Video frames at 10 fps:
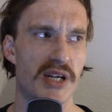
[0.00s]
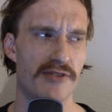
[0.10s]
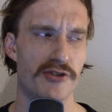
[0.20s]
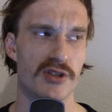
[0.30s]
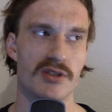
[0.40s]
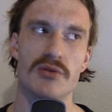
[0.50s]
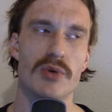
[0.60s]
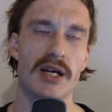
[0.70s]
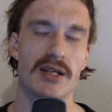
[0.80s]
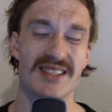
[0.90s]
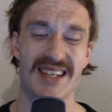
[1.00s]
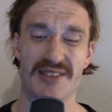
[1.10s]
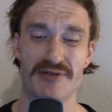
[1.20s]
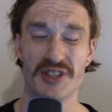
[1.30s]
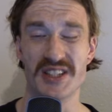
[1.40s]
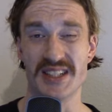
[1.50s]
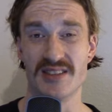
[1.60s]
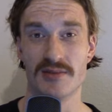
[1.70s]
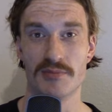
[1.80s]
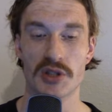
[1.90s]
I thought in a way it's kind of fitting
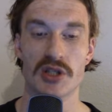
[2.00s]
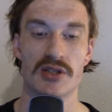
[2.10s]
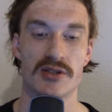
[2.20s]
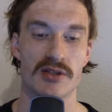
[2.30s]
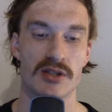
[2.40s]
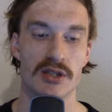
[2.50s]
because,